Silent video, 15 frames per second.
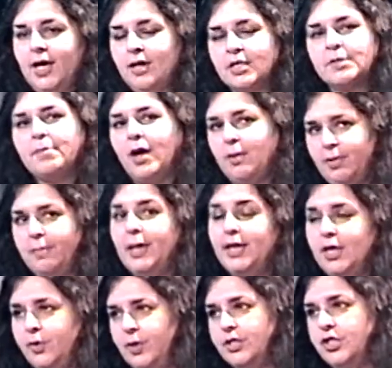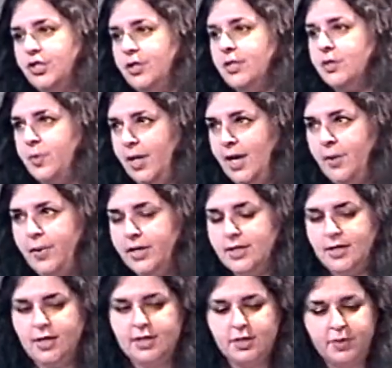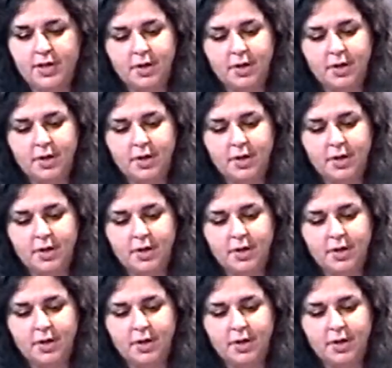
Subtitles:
I asked Baba many questions when I went to India